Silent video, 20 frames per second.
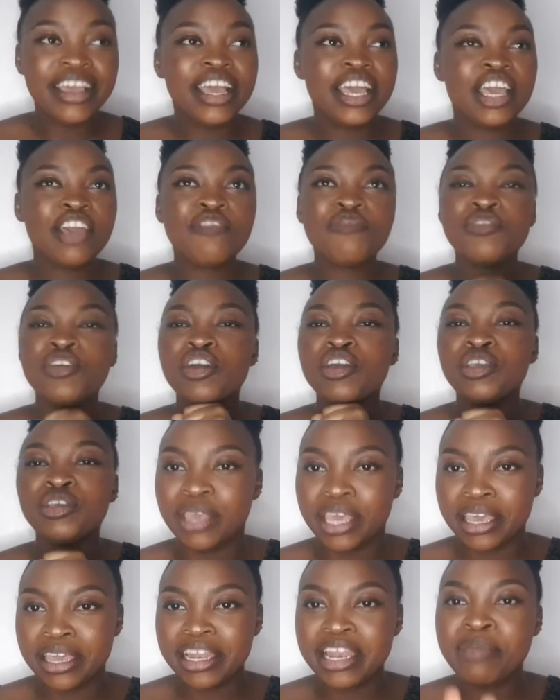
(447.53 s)
If you're
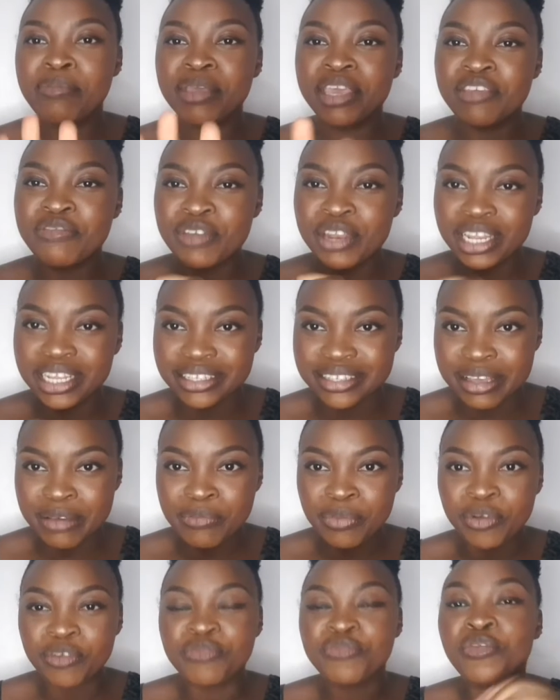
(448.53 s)
okay, let me give you an
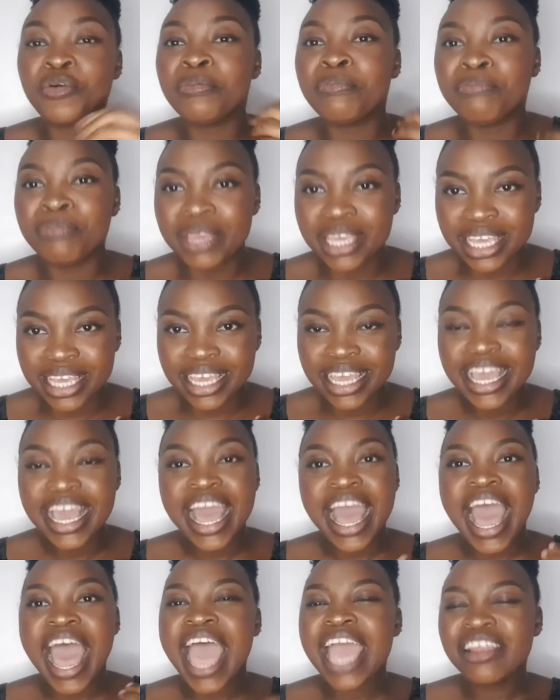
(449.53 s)
example. For me,
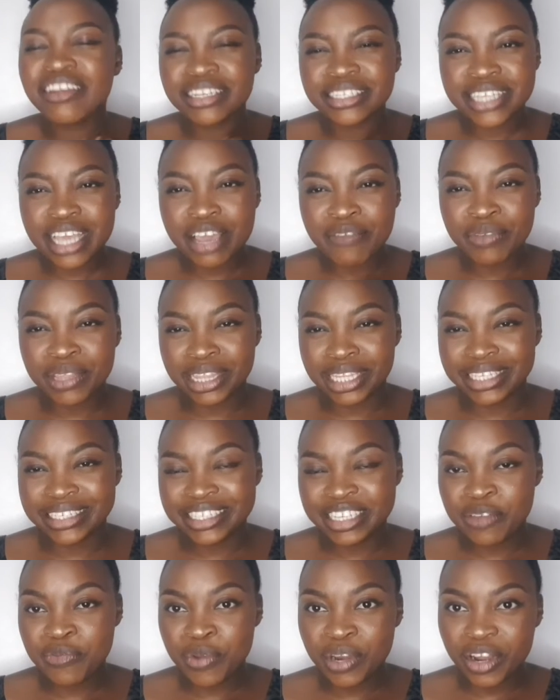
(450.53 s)
I discovered this
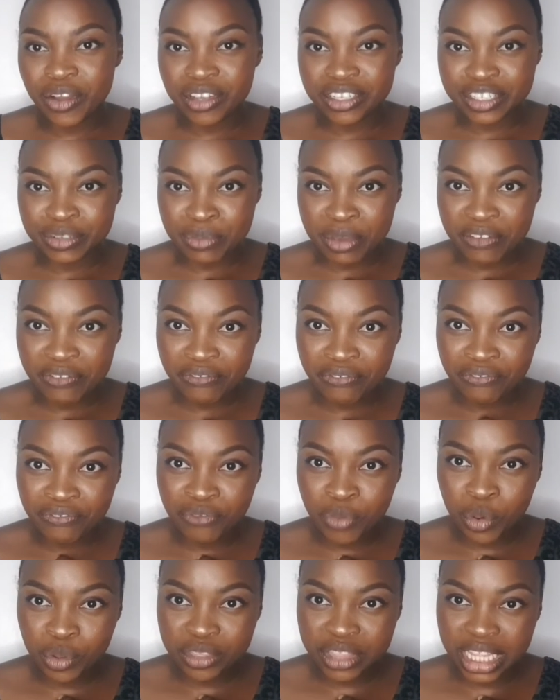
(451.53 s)
tip when I was in my
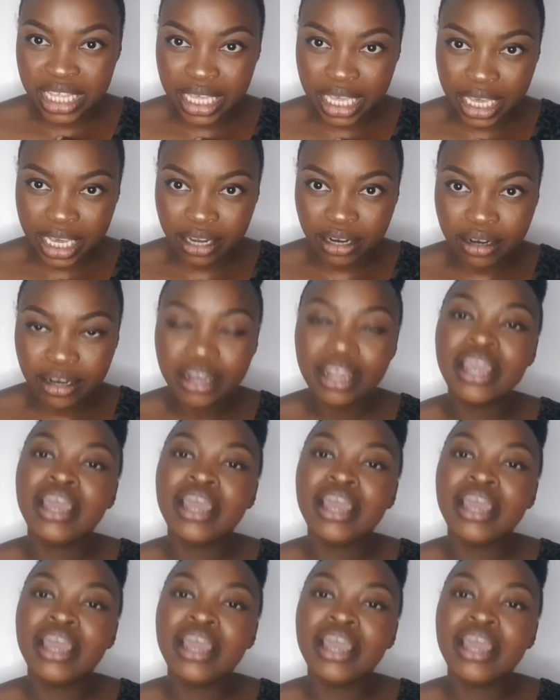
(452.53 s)
4th year.